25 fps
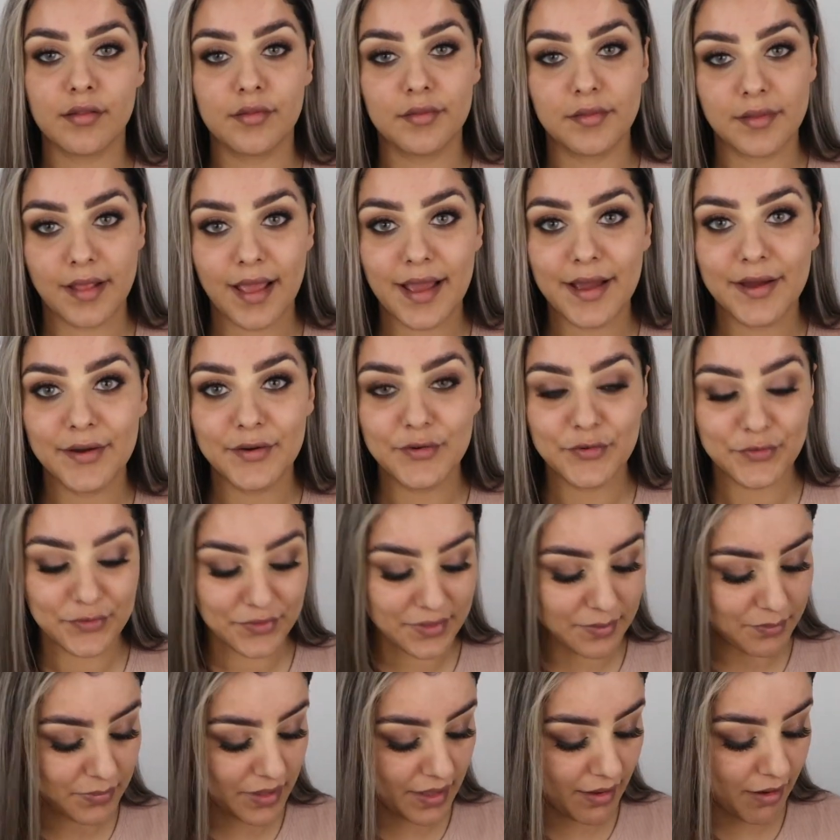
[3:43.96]
Now
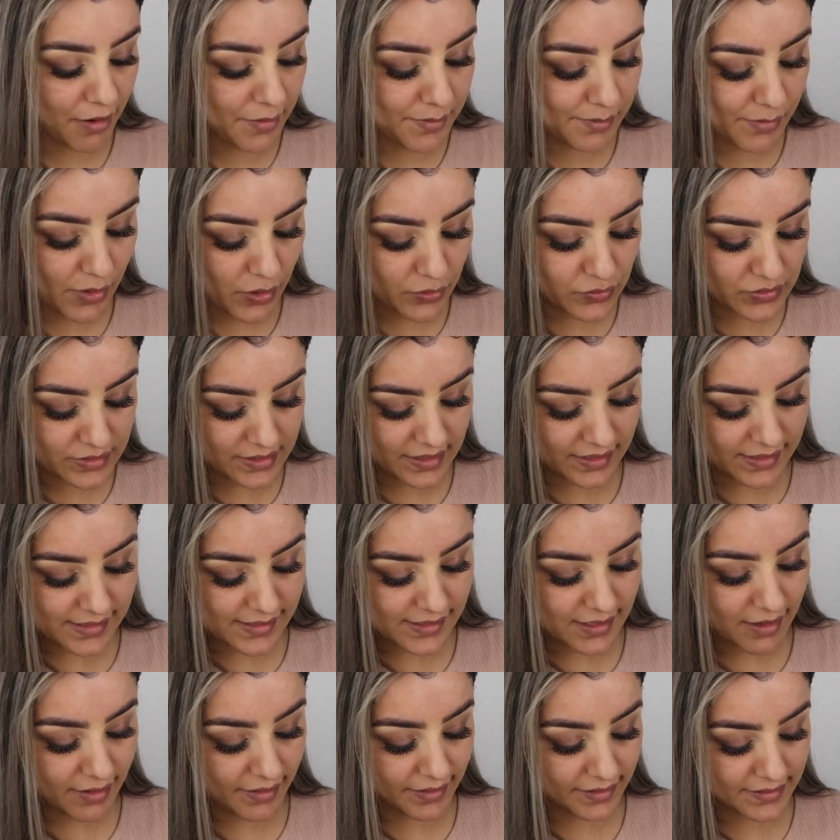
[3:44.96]
the bit I'm most
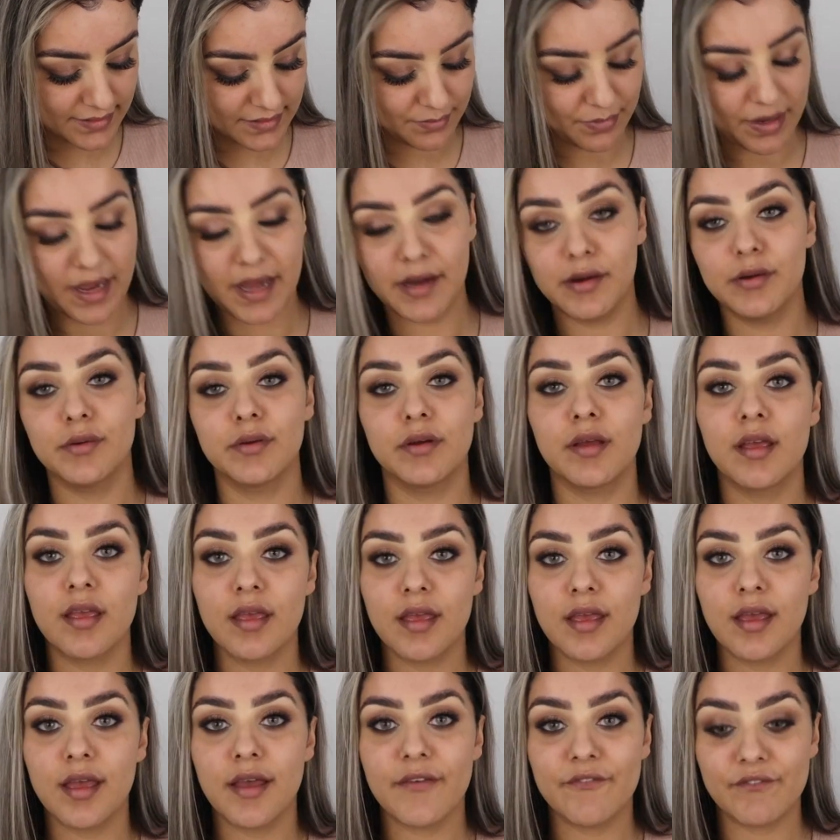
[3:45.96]
excited about,
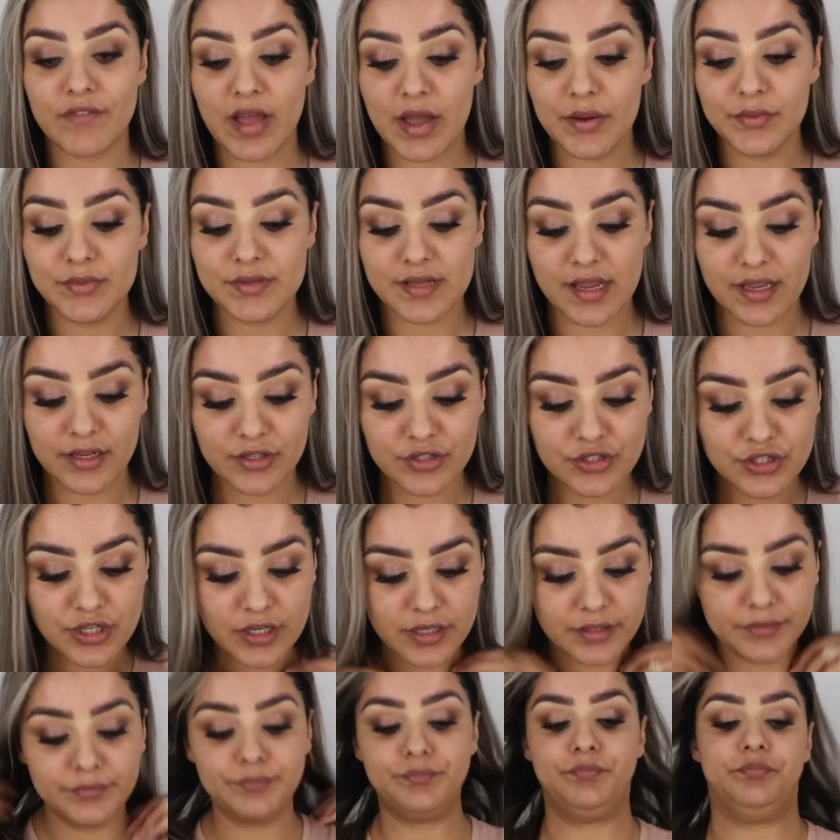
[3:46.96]

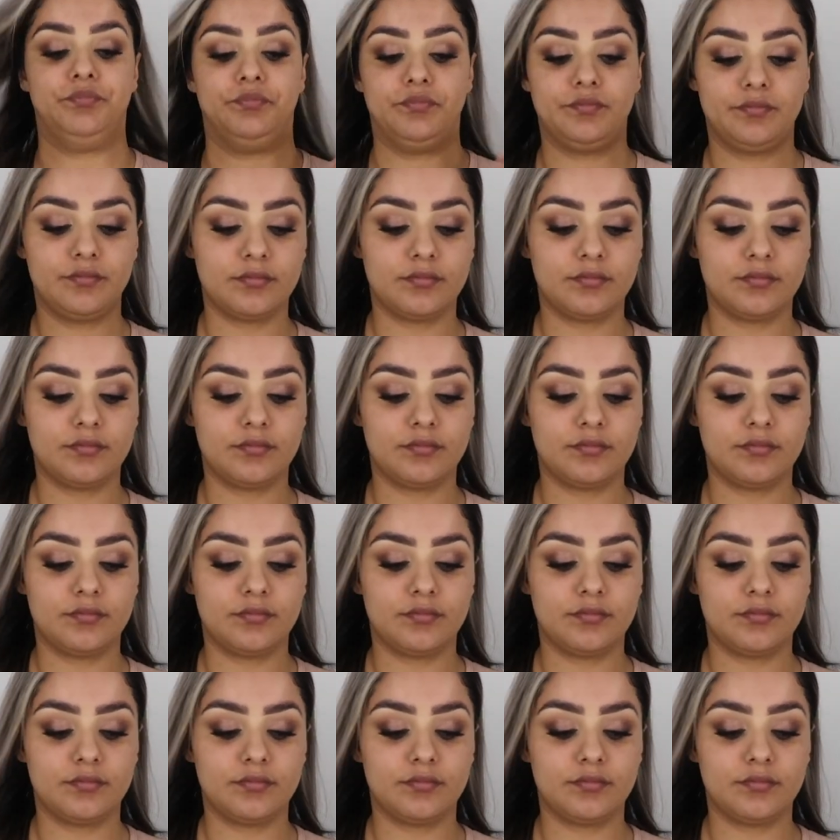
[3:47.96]
foundation.